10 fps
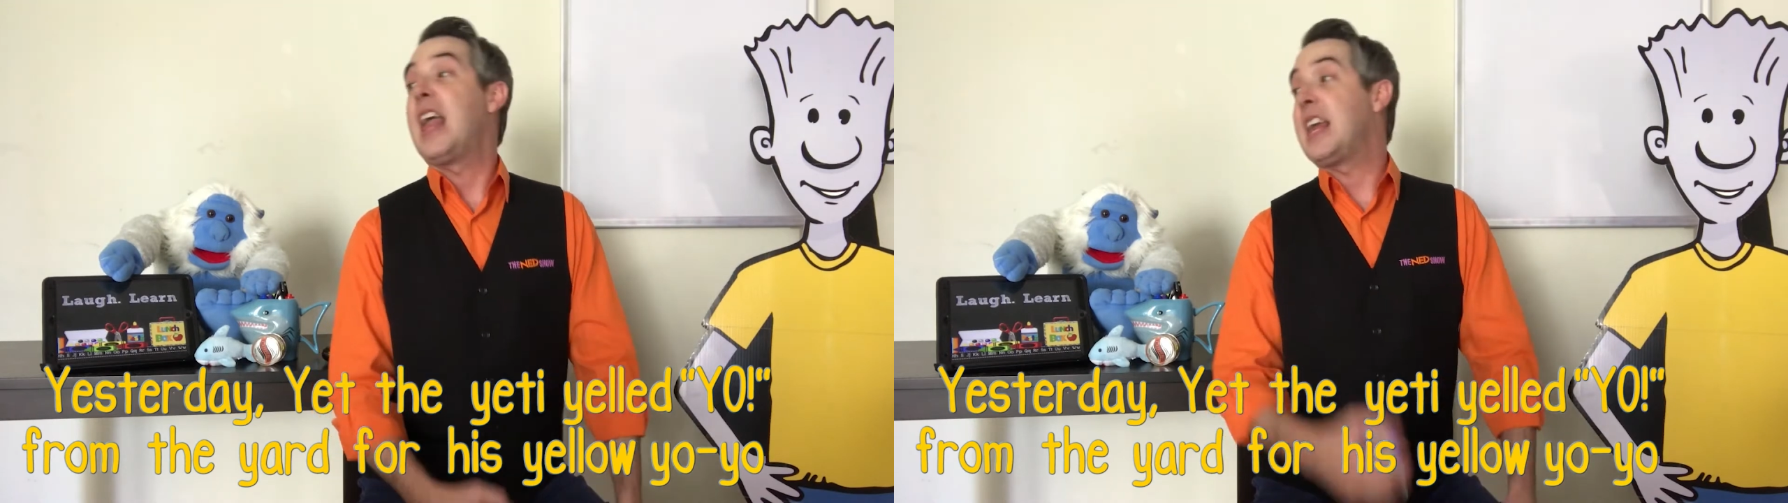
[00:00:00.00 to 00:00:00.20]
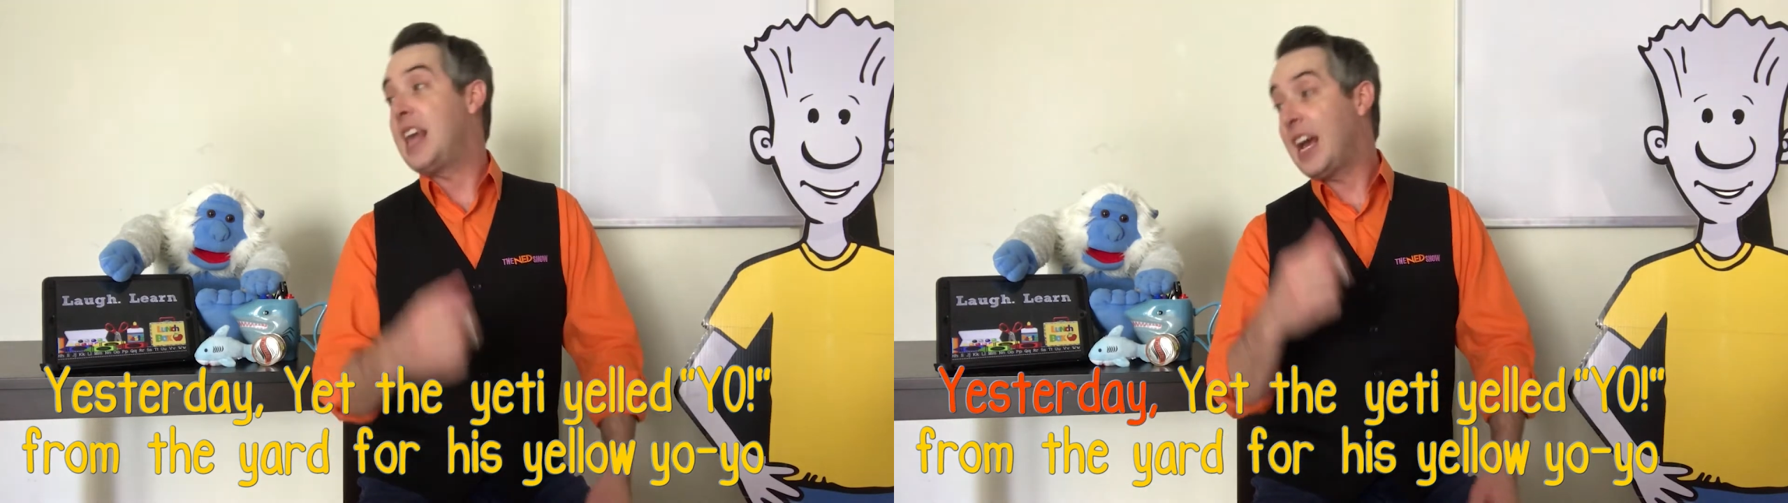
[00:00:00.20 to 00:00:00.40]

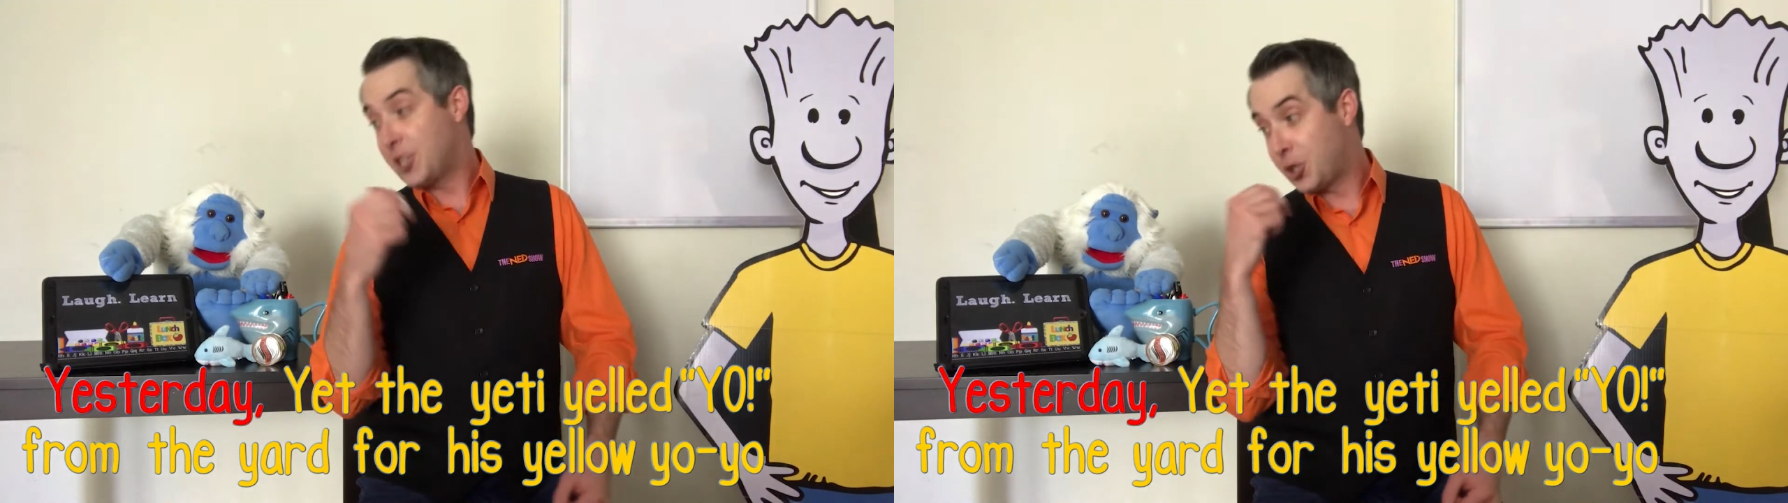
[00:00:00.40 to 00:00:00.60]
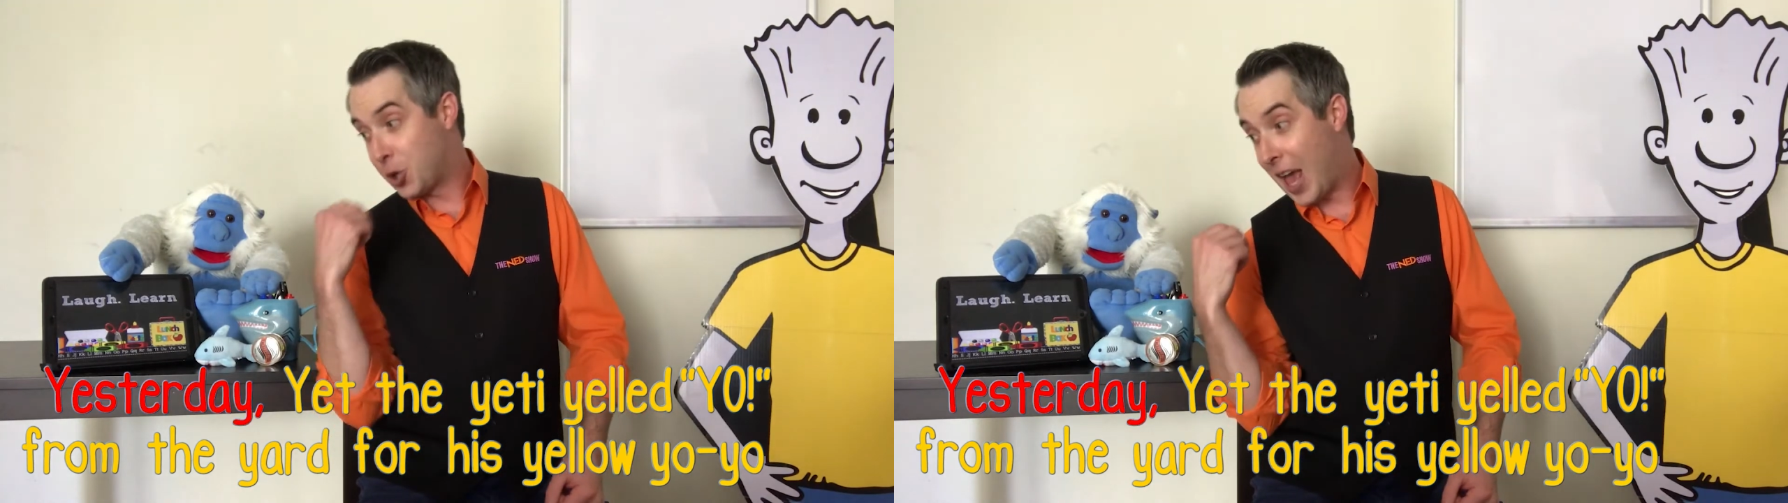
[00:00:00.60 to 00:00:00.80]

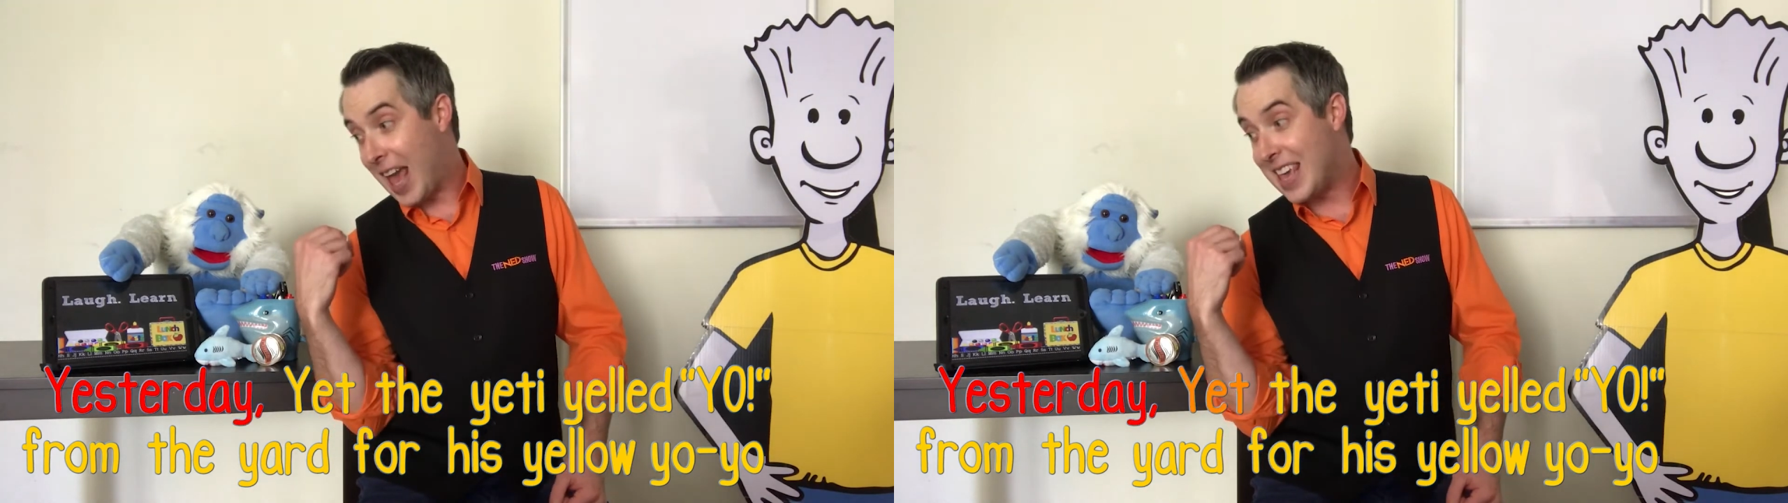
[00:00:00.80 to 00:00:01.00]
Yesterday,